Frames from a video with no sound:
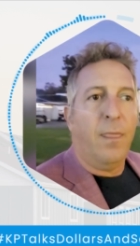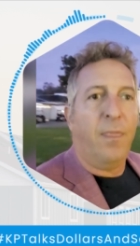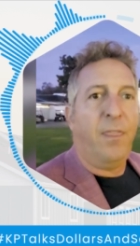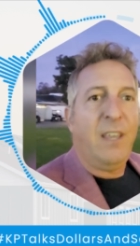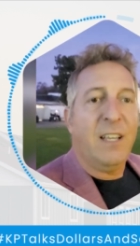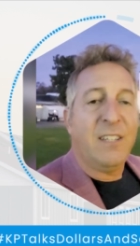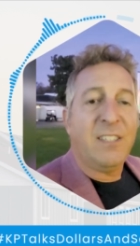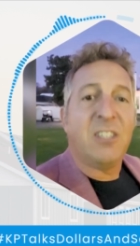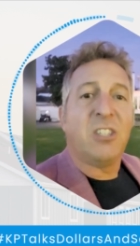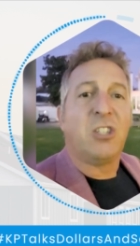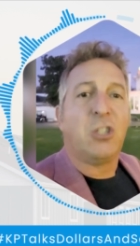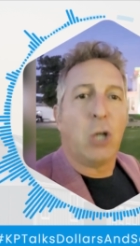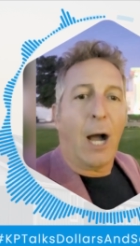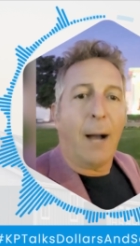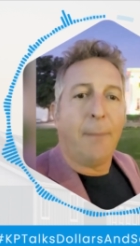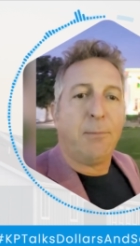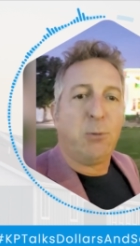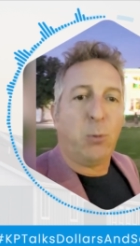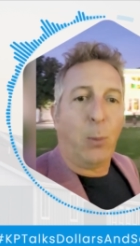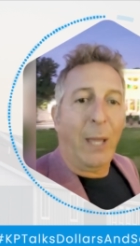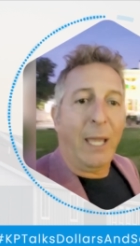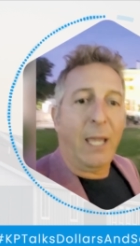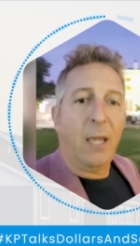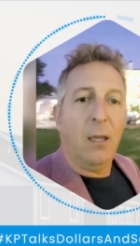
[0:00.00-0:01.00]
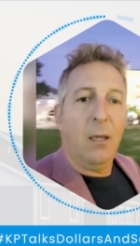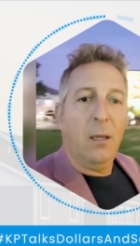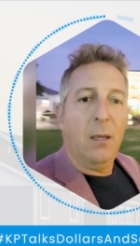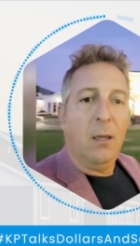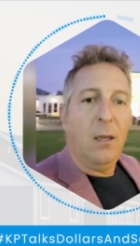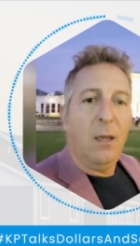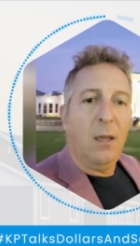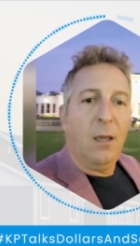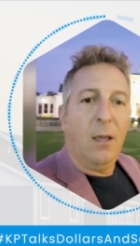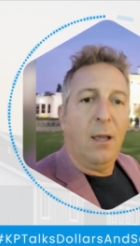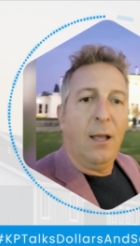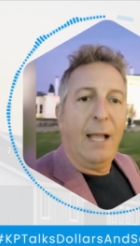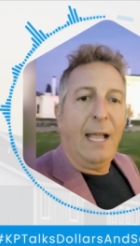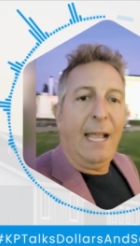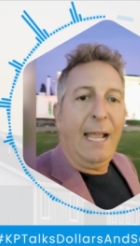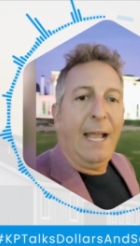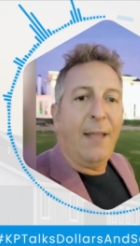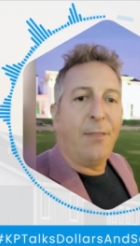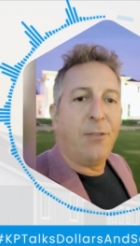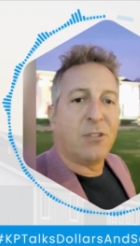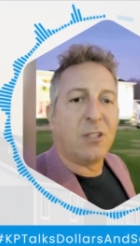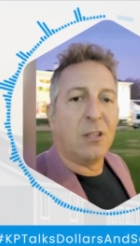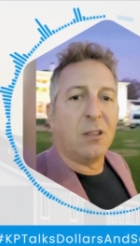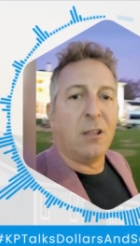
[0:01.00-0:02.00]
this is jobs week
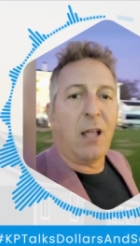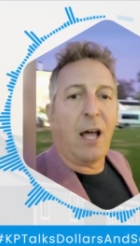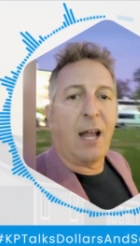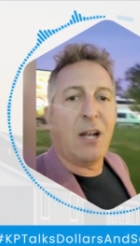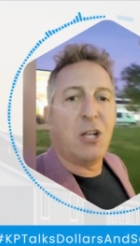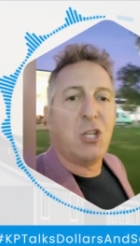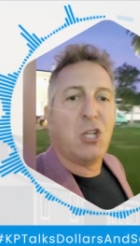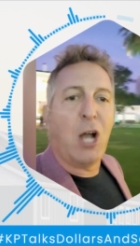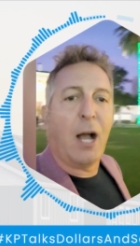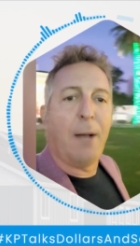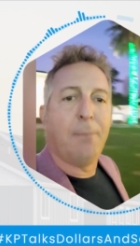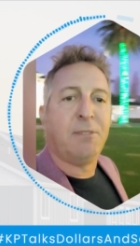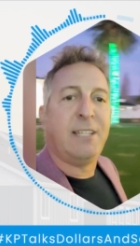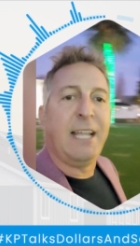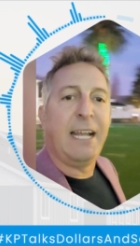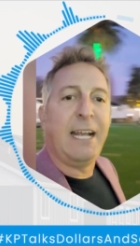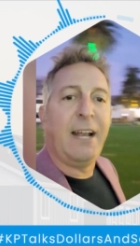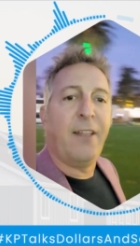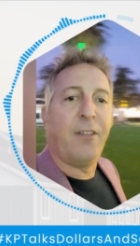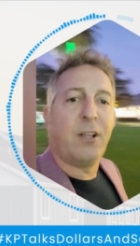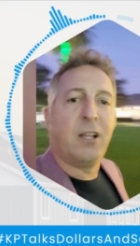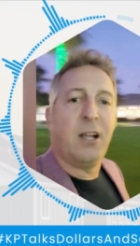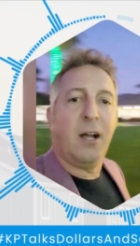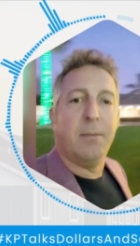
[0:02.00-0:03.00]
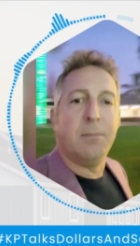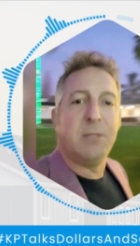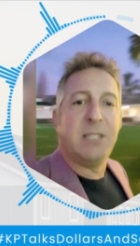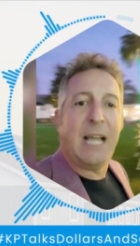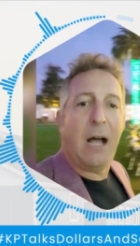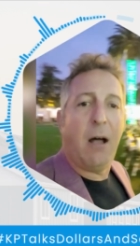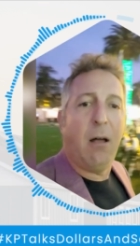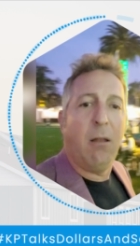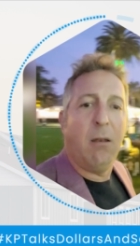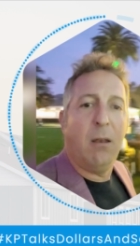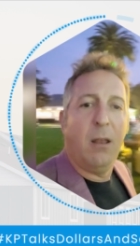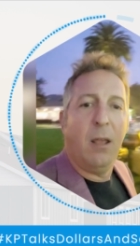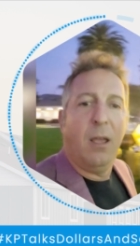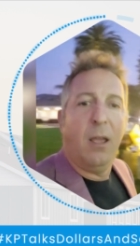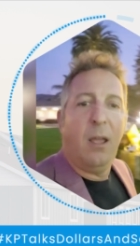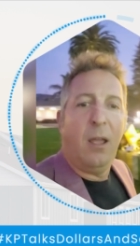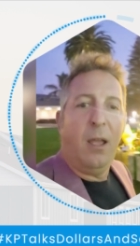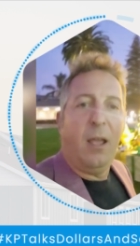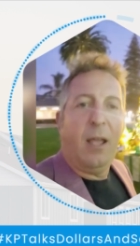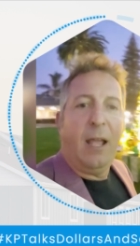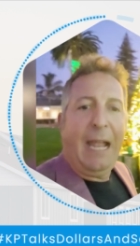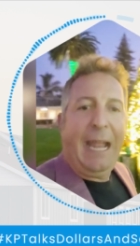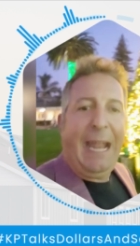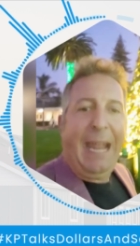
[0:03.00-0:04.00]
and there's a lot of jobs data that comes out
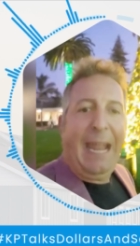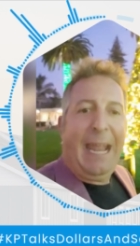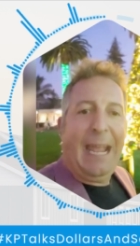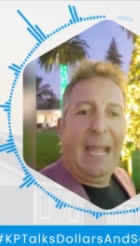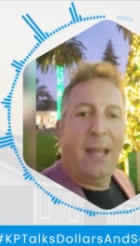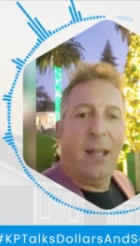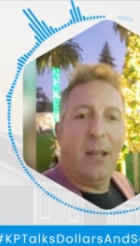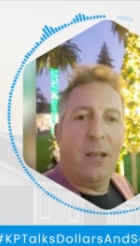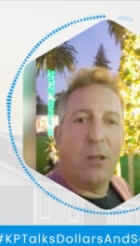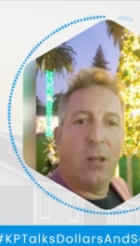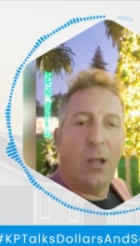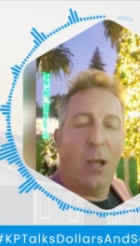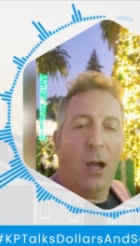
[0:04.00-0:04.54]
and